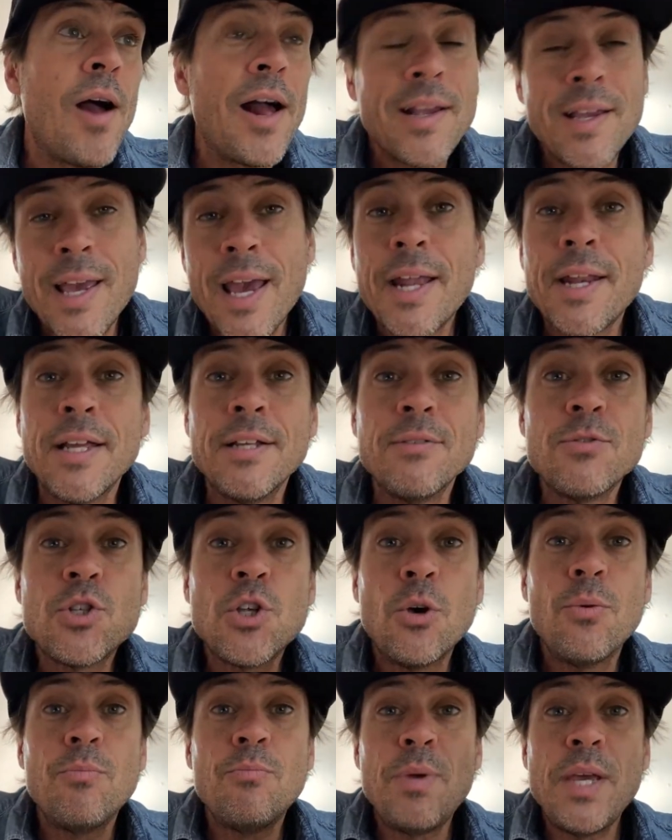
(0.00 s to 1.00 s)
I get it.
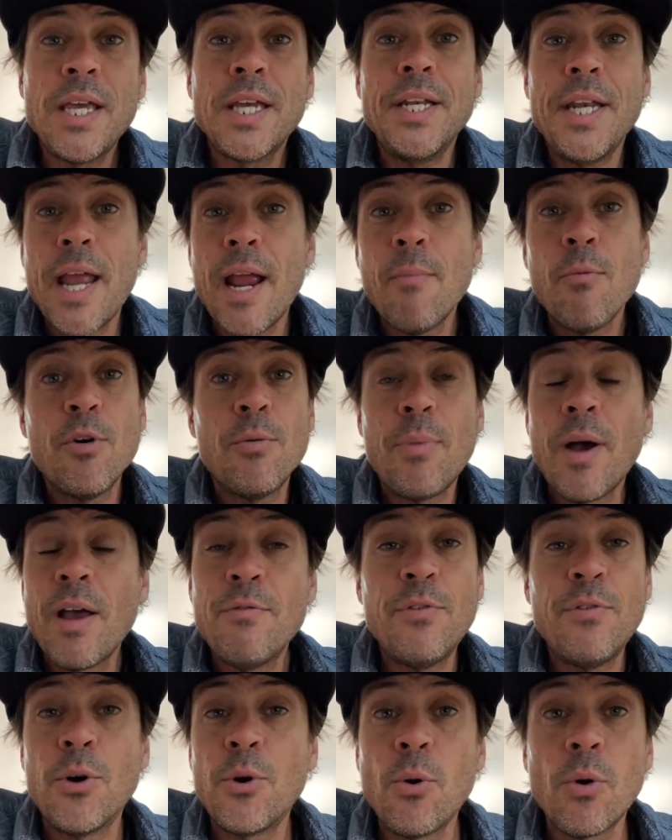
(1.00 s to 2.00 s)
So being enamored by
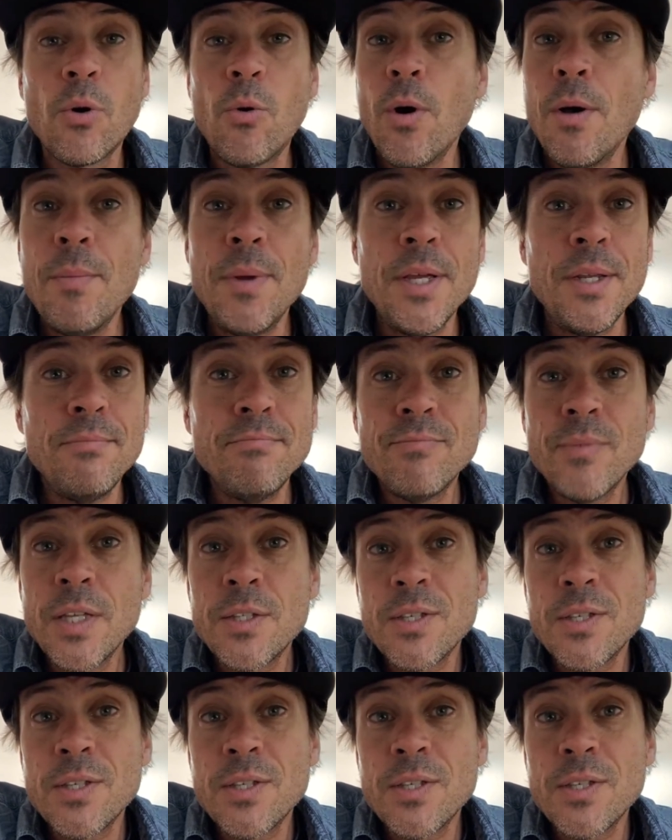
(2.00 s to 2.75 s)
photo equipment,